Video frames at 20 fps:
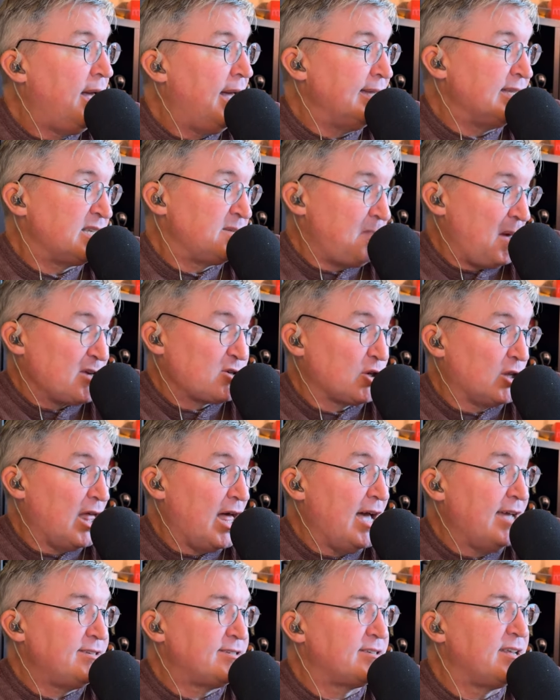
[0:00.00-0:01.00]
and
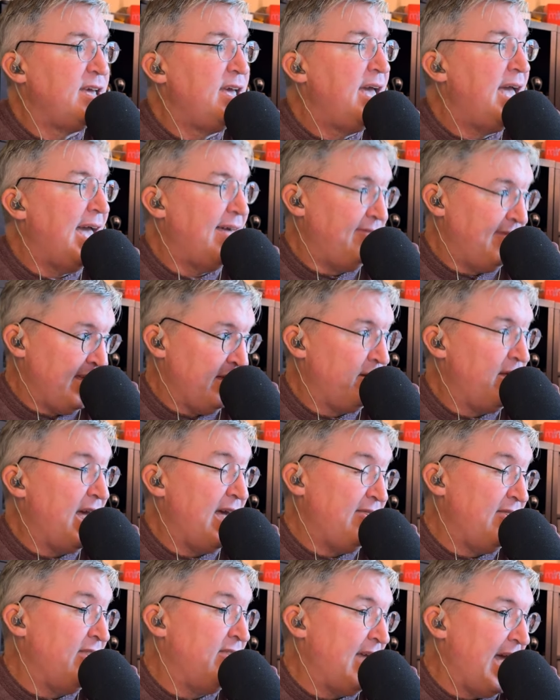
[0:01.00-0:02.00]
specialized and the,
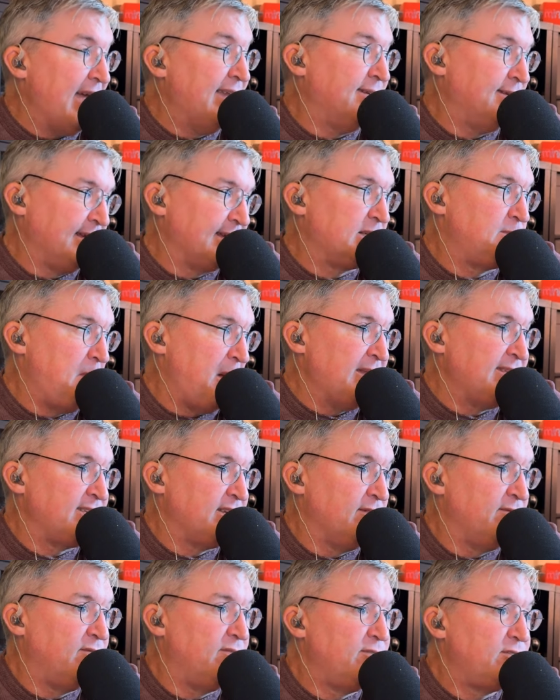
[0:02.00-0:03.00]
and and
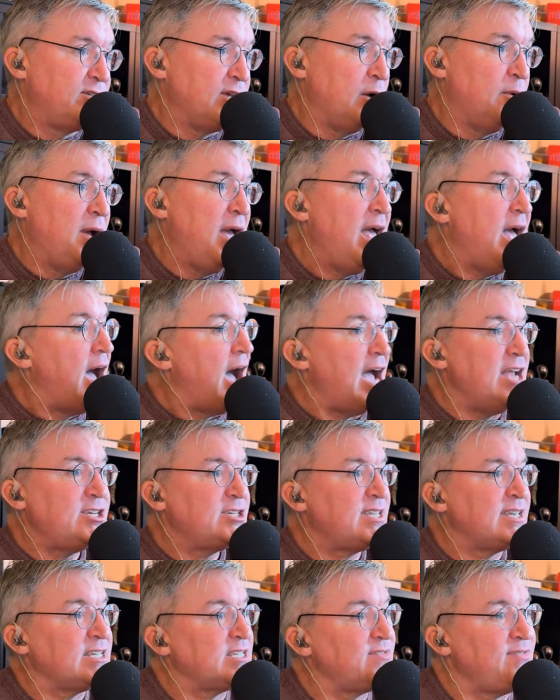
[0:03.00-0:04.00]
expensive. So I
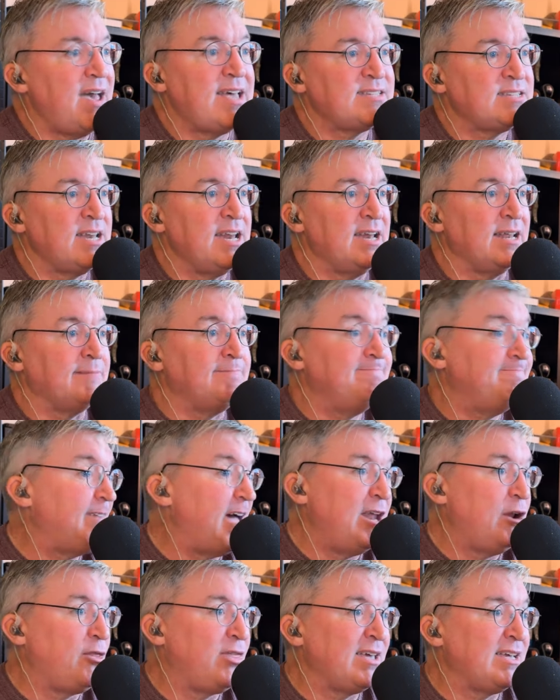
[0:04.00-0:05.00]
just think it's fascinating.
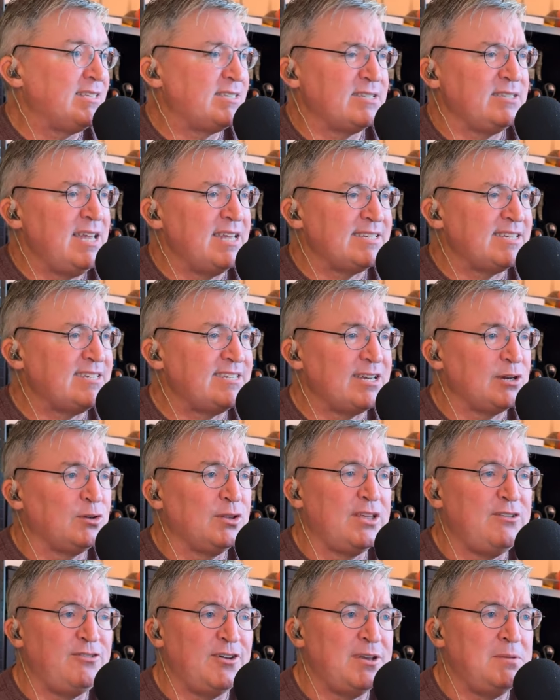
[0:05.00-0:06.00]
I don't think it's
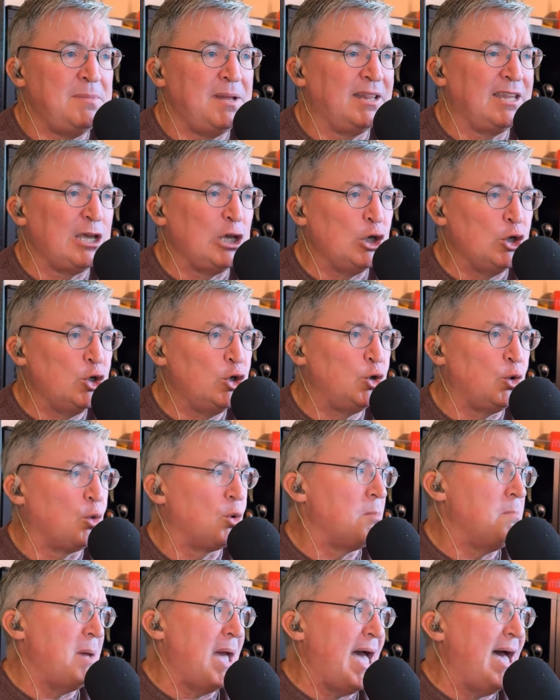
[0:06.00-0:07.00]
necessarily fundamentally good
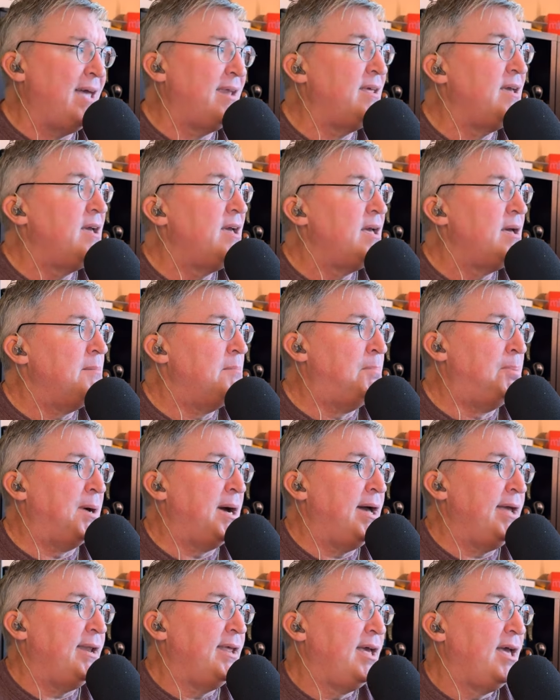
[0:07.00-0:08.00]
or bad,
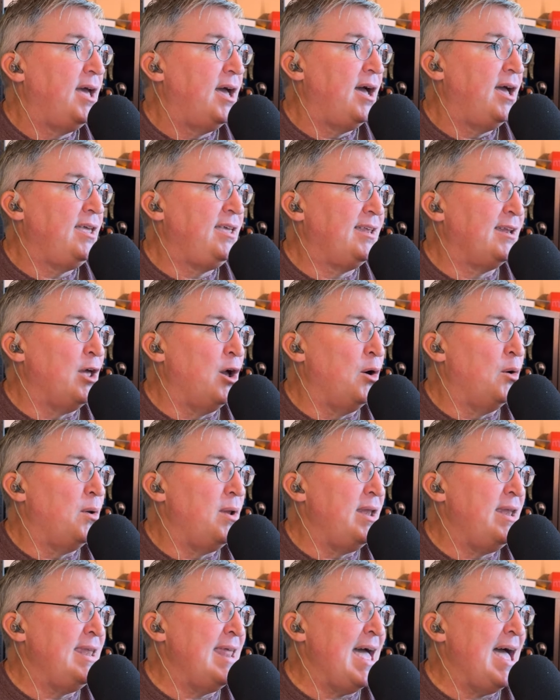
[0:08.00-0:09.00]
but you know
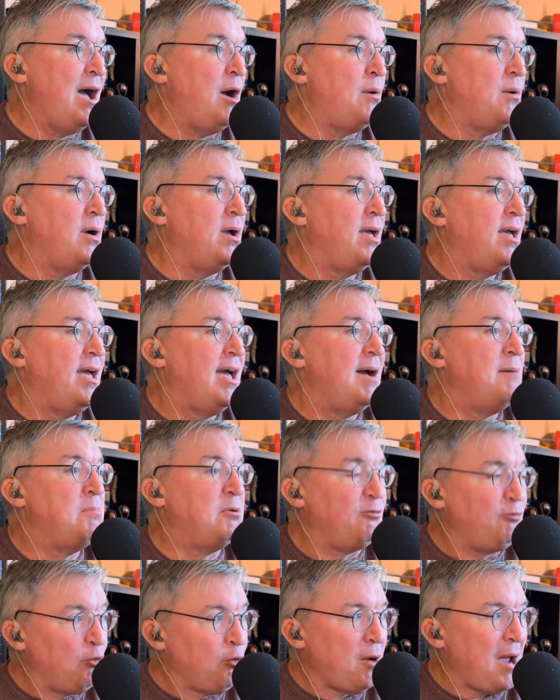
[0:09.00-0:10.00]
now
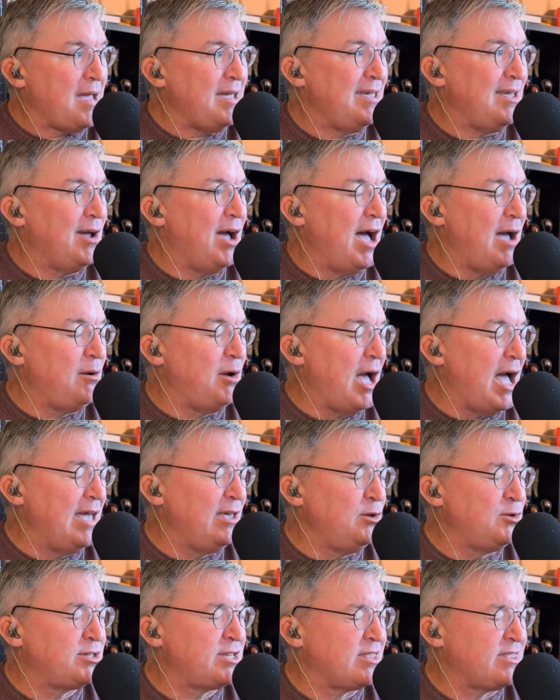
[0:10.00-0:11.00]
before I, I, I
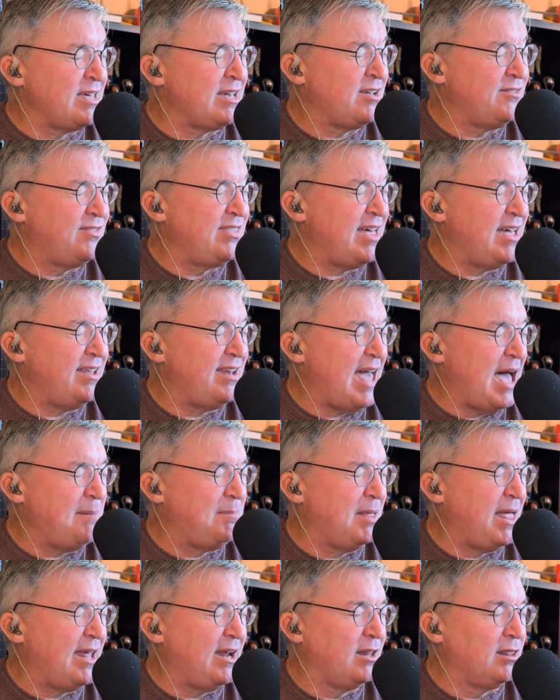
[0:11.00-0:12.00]
used to think of that
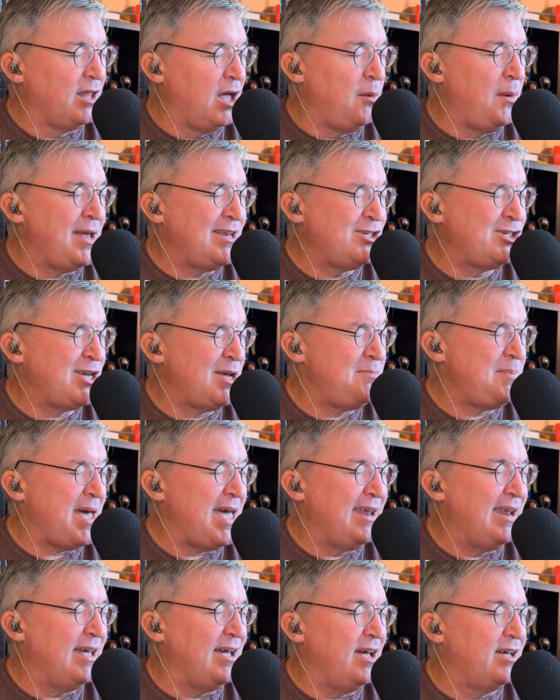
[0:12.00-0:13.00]
apple had a low end chip
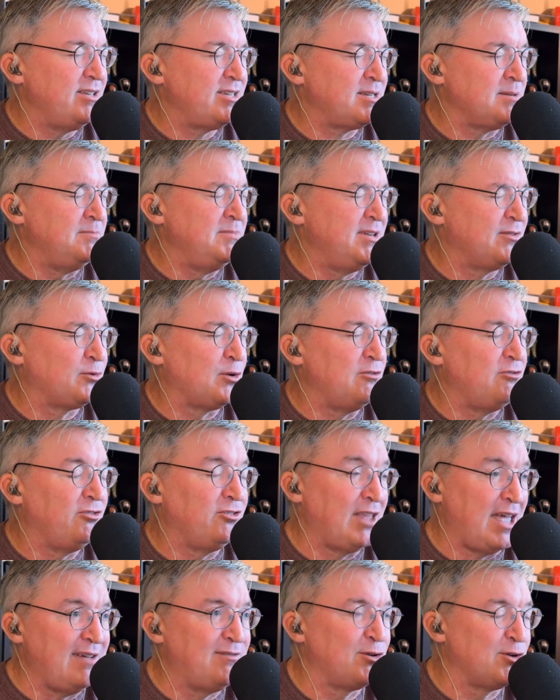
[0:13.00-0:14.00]
and uh, some different
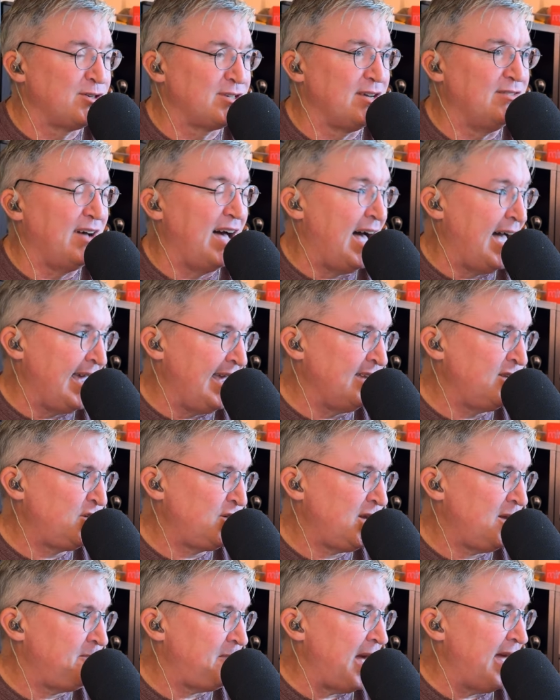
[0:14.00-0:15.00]
flavors of high end
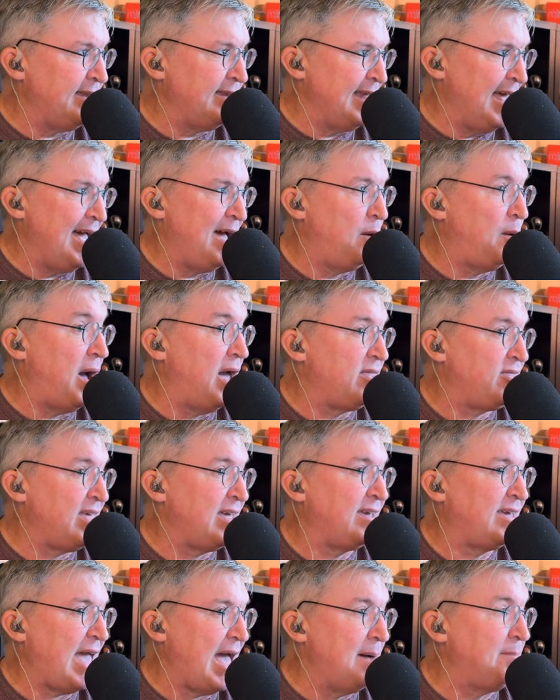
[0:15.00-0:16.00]
chip and now i
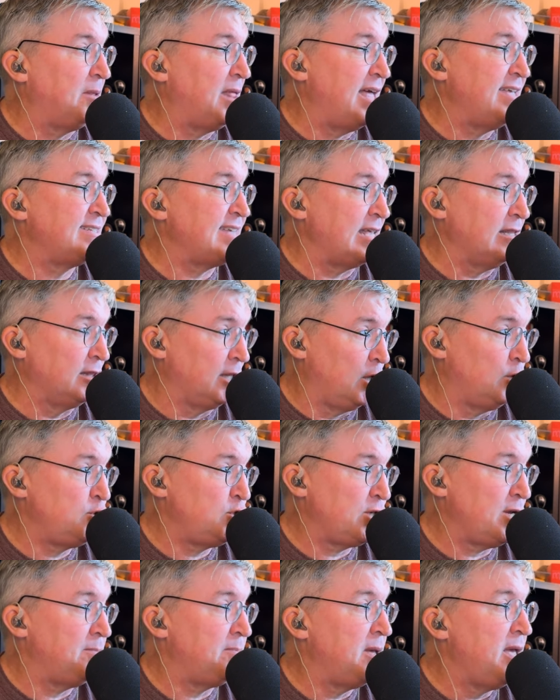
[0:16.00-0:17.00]
think apple has a low
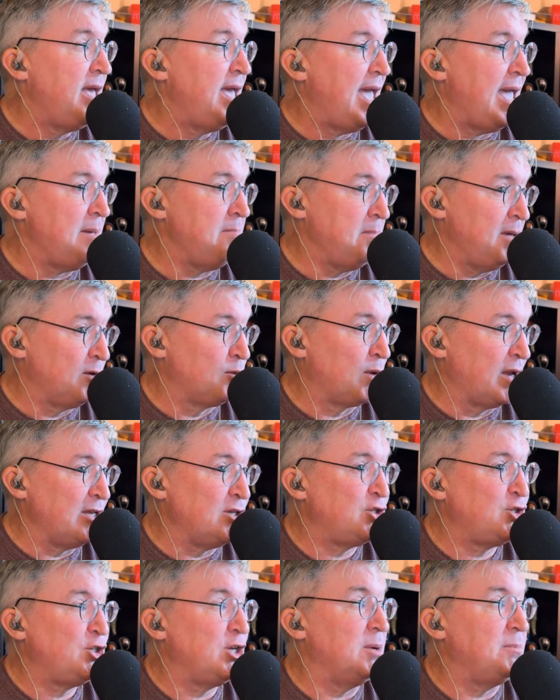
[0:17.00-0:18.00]
chip a mid
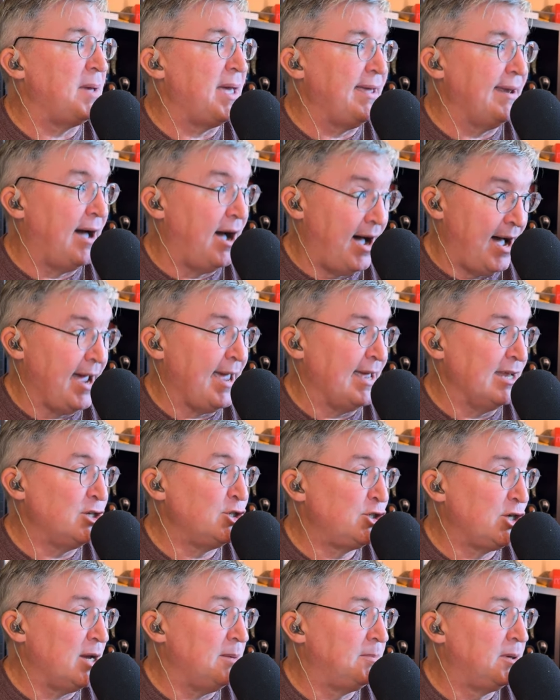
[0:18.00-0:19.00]
range chip and a high
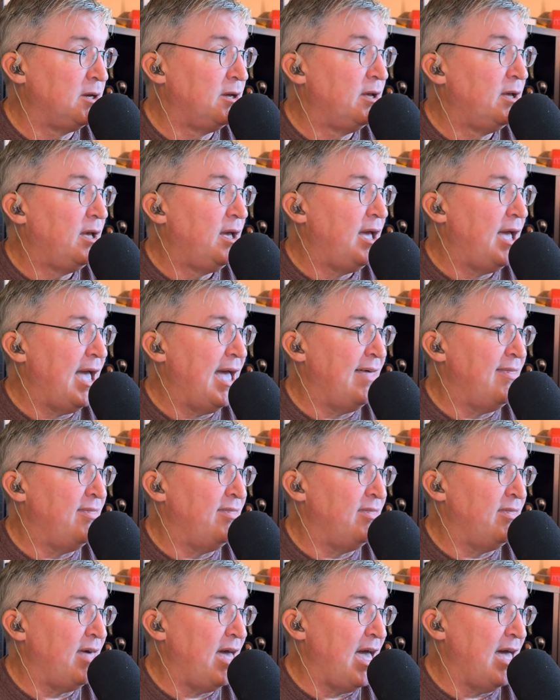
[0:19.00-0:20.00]
end chip
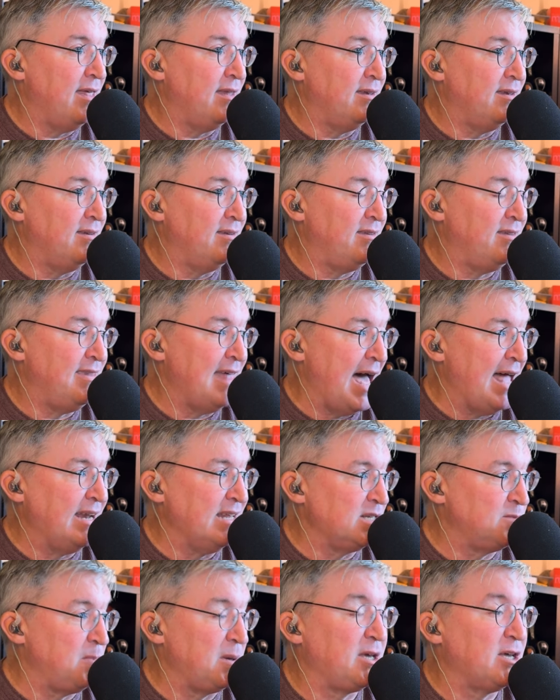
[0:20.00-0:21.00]
and and that
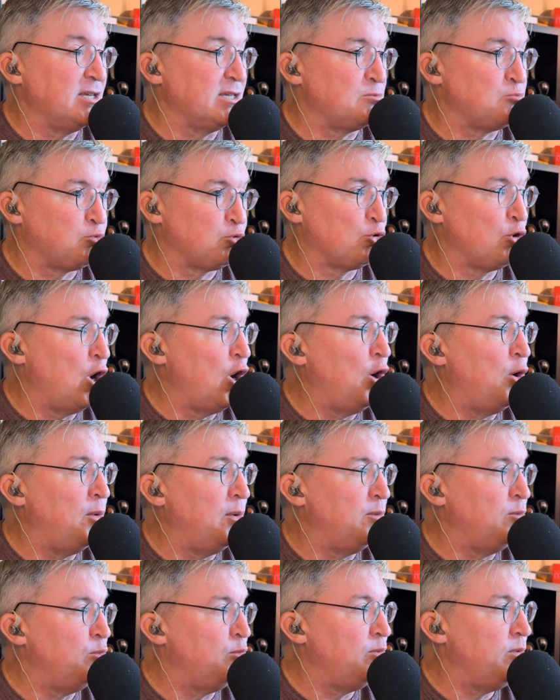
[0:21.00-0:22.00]
is because
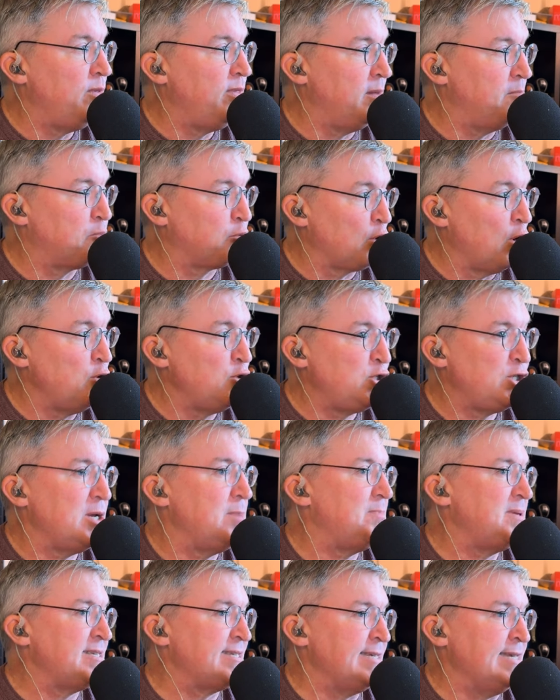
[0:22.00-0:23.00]
pro the pro
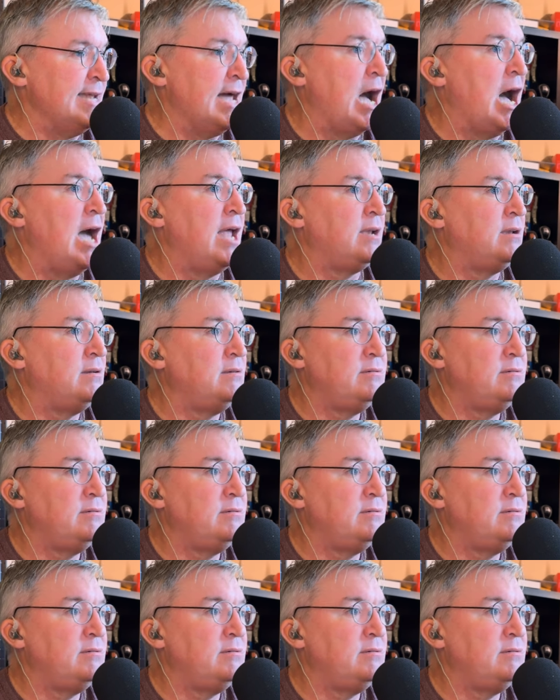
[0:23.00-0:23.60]
chip is not